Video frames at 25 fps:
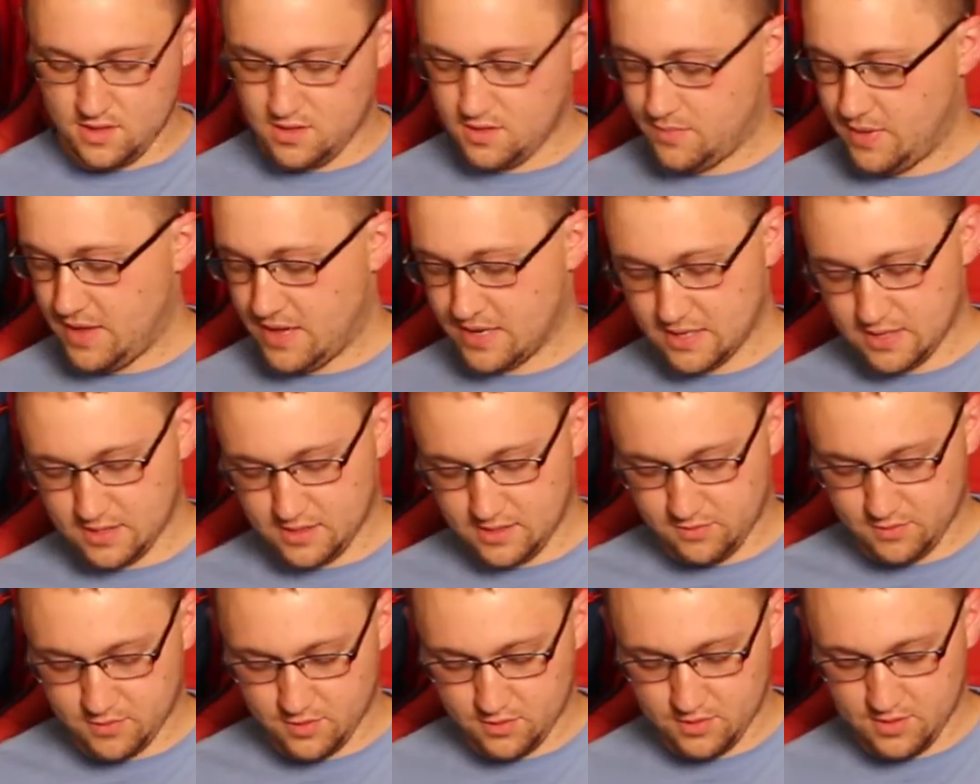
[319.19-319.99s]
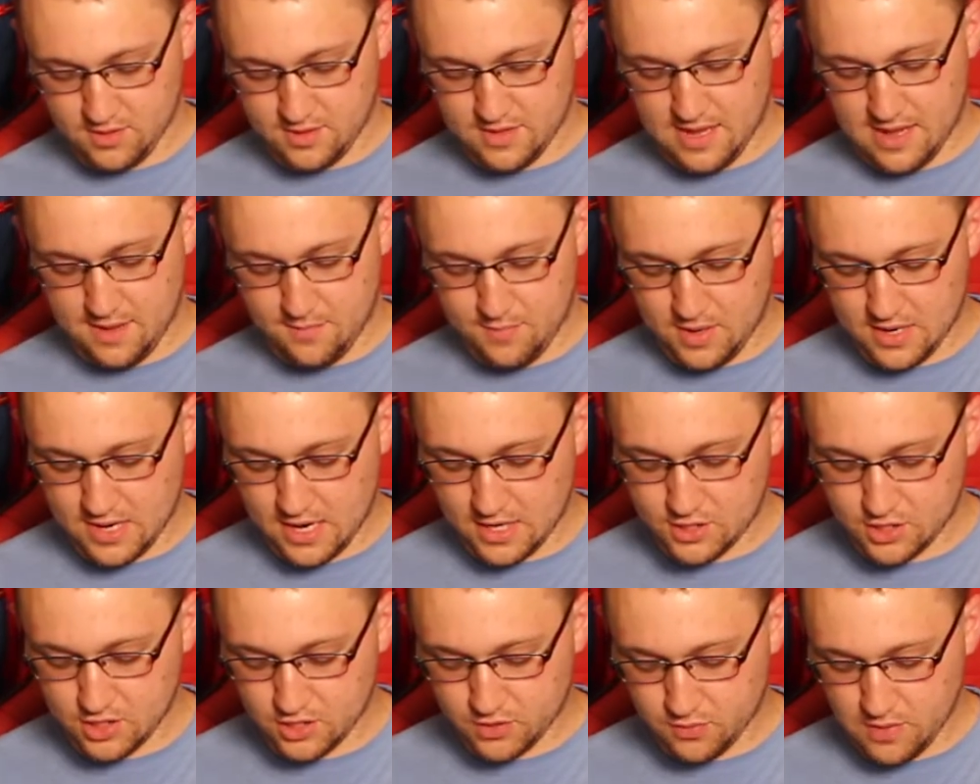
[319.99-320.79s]
Packing slip, don't need that, but
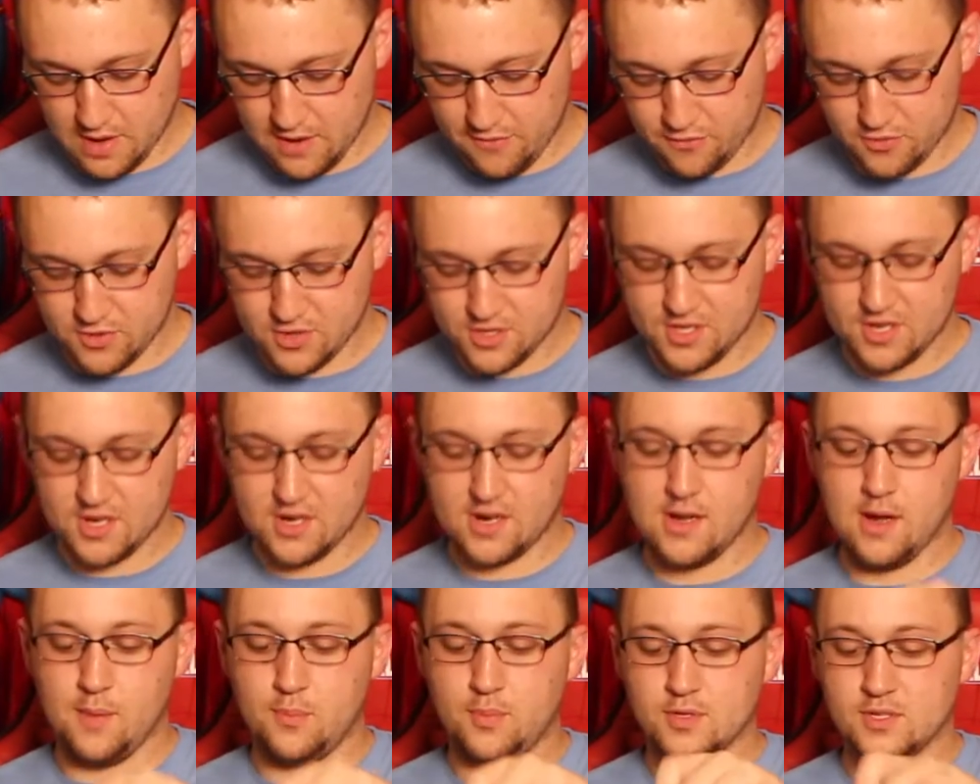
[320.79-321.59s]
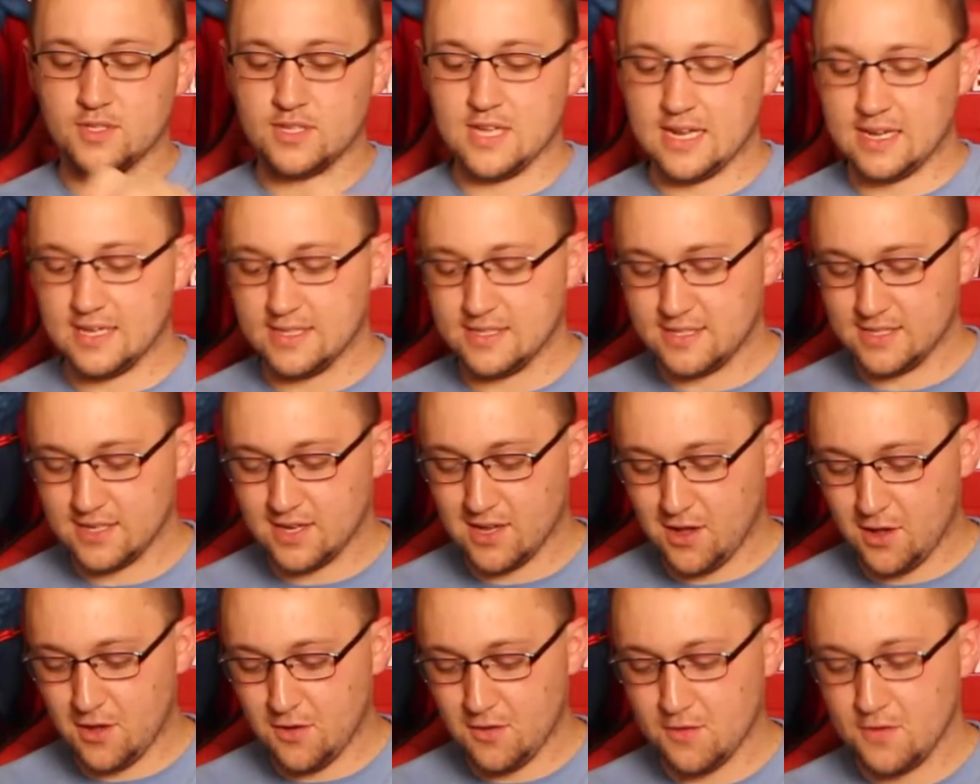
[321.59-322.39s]
I just referenced it a couple seconds
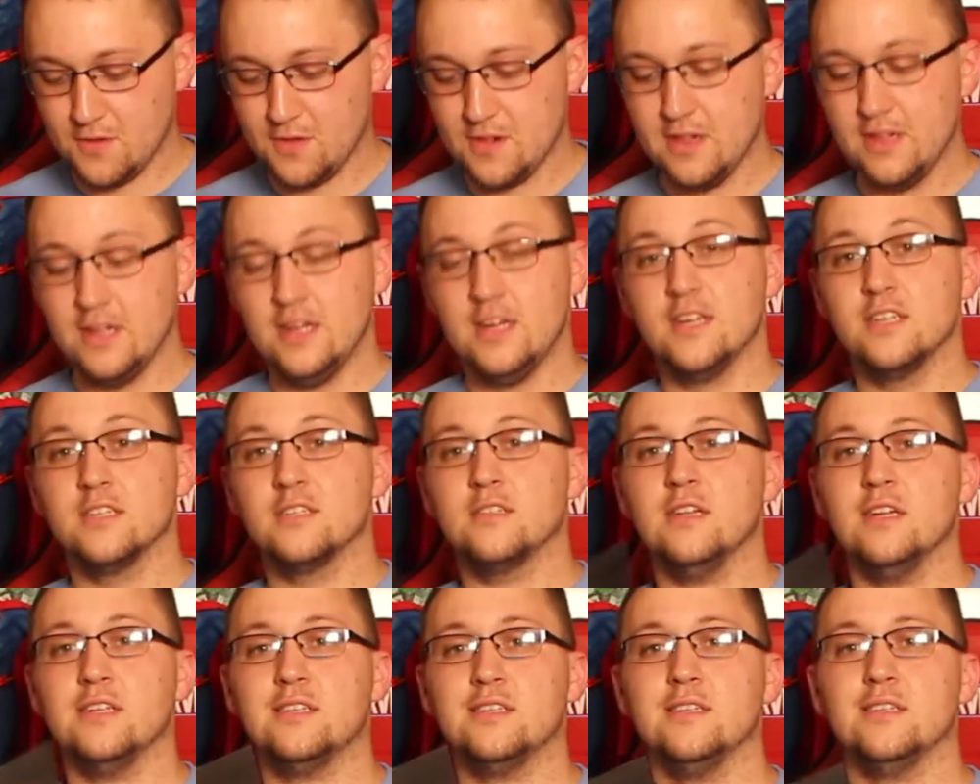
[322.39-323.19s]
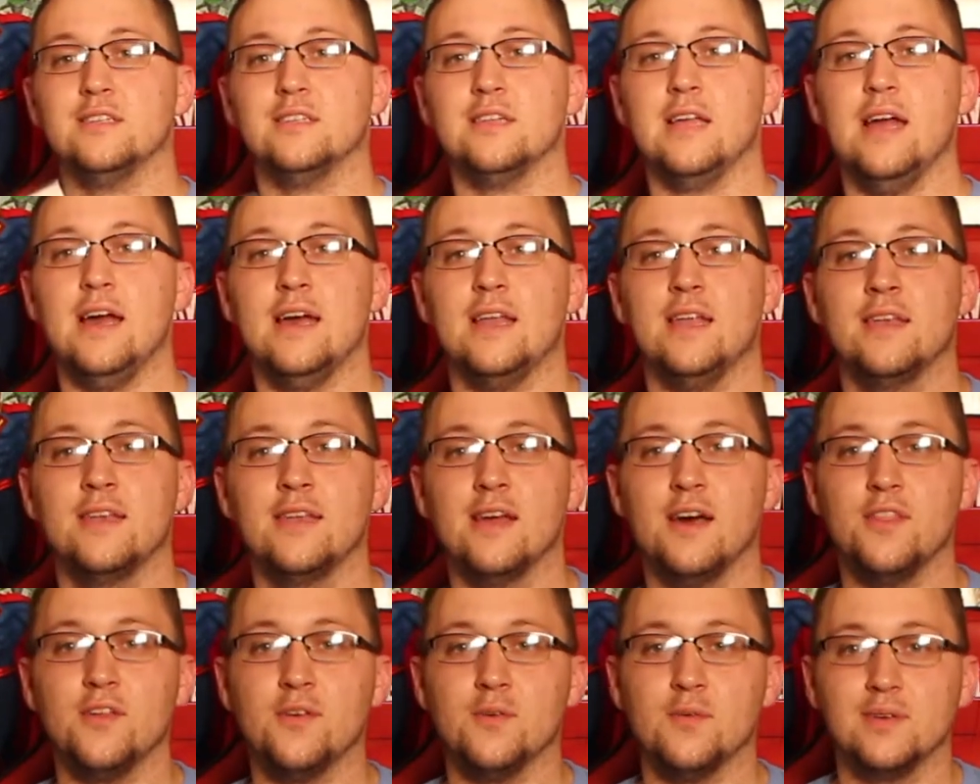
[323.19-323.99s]
ago, so let's just add
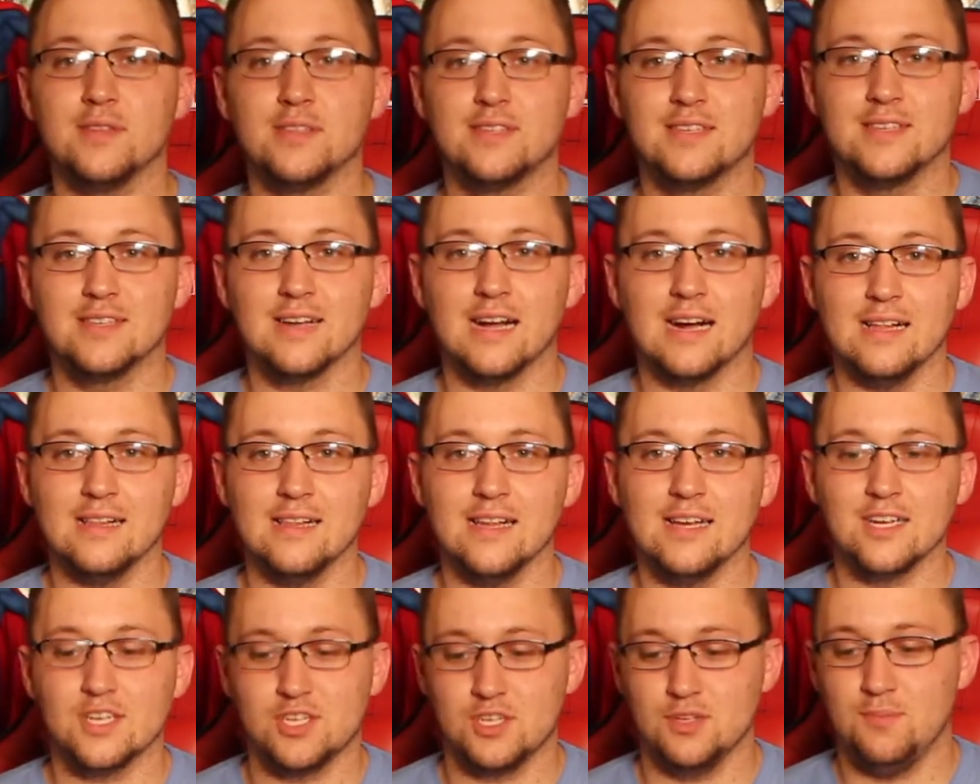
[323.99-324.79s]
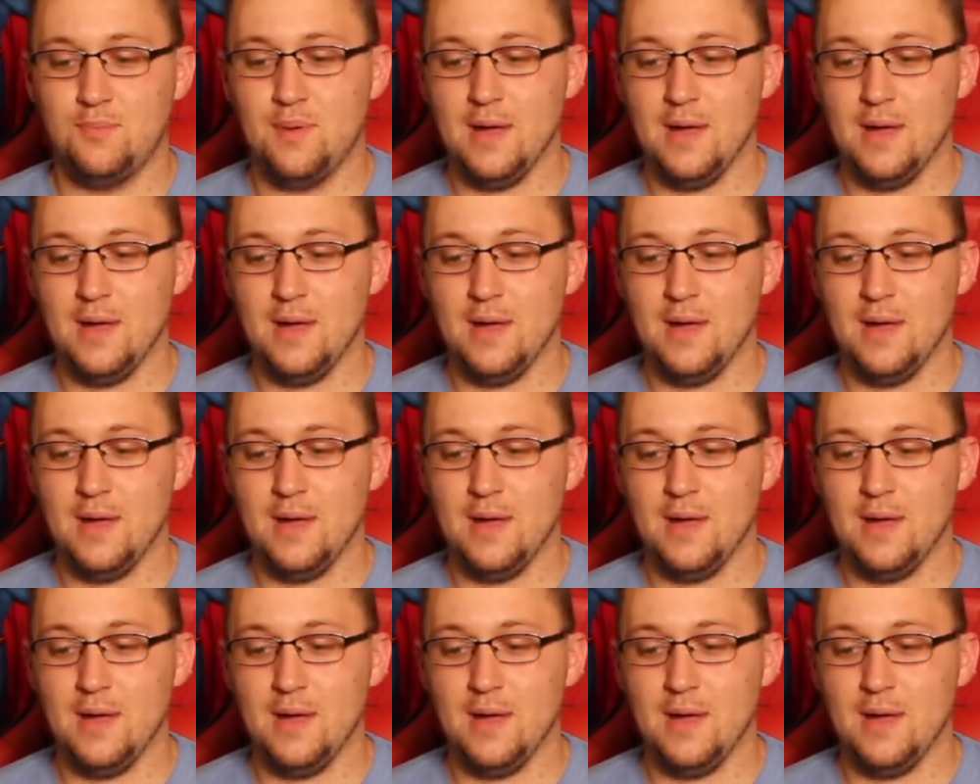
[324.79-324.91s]
another one to the collection.